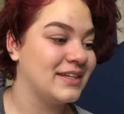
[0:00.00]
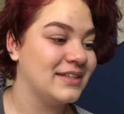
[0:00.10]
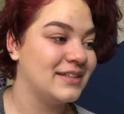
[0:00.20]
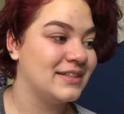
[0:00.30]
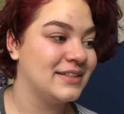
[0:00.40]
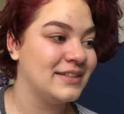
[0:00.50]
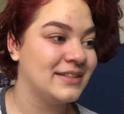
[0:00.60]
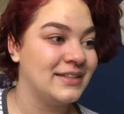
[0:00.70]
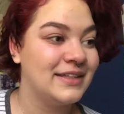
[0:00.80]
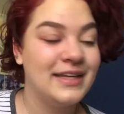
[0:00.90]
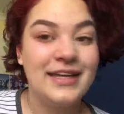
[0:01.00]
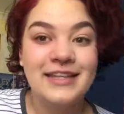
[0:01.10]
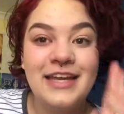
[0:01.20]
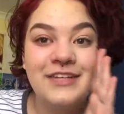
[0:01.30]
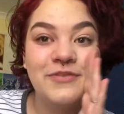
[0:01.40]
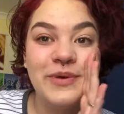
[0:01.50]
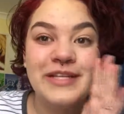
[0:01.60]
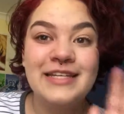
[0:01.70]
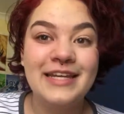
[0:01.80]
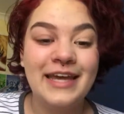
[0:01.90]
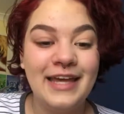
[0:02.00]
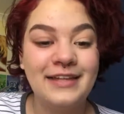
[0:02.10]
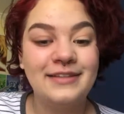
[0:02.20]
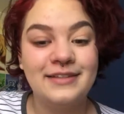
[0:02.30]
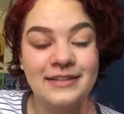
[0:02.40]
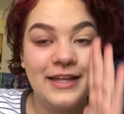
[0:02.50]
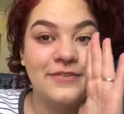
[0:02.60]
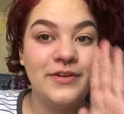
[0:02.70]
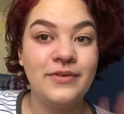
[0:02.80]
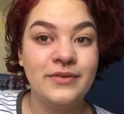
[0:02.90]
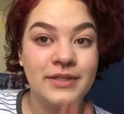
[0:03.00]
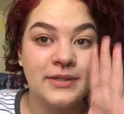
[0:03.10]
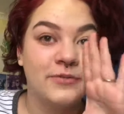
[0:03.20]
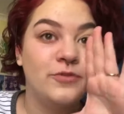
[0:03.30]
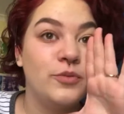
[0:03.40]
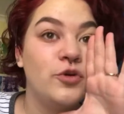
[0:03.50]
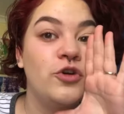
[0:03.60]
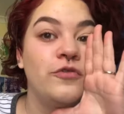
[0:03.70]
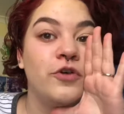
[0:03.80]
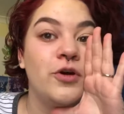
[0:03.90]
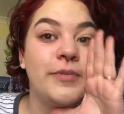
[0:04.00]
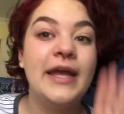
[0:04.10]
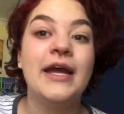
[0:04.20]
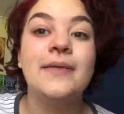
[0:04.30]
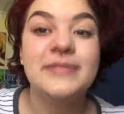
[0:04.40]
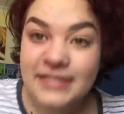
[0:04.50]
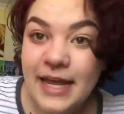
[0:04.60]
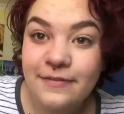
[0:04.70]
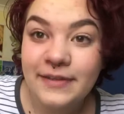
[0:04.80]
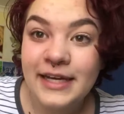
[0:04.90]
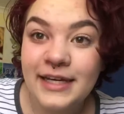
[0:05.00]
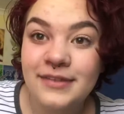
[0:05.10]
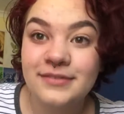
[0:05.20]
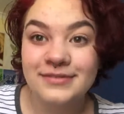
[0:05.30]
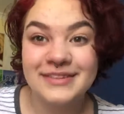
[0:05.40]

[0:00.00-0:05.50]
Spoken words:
Thanks for watching again. Love you. Remove your makeup safely. Bye.